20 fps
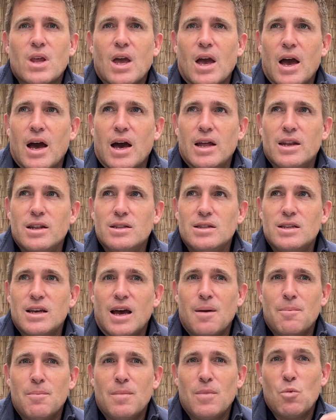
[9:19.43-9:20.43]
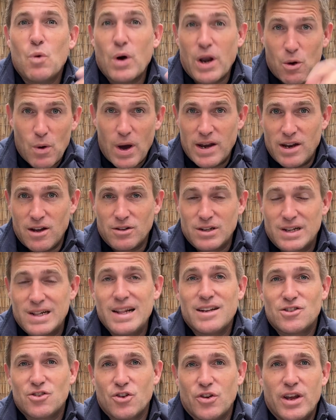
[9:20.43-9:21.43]
And when I went and
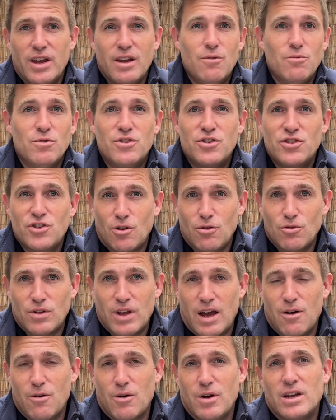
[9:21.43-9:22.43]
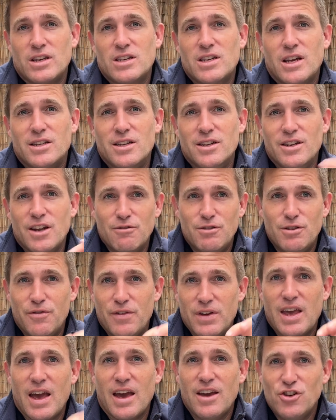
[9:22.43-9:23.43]
clicked on it, it was sold out, and I set a
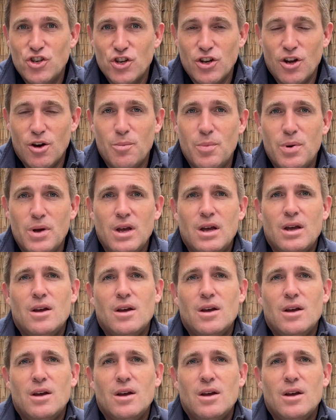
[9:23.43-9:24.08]
notification up.